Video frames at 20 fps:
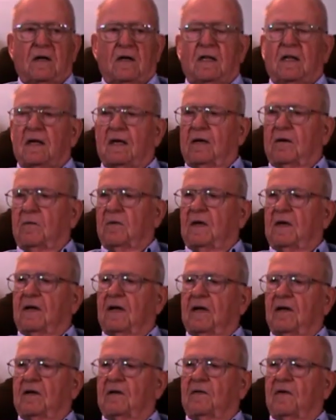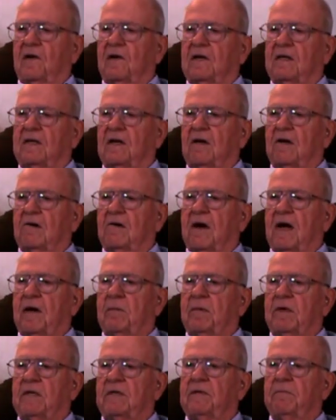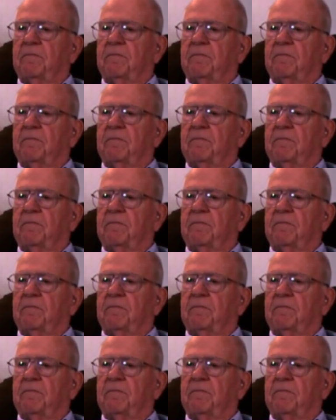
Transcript: and they went down as far as Elk Rapids.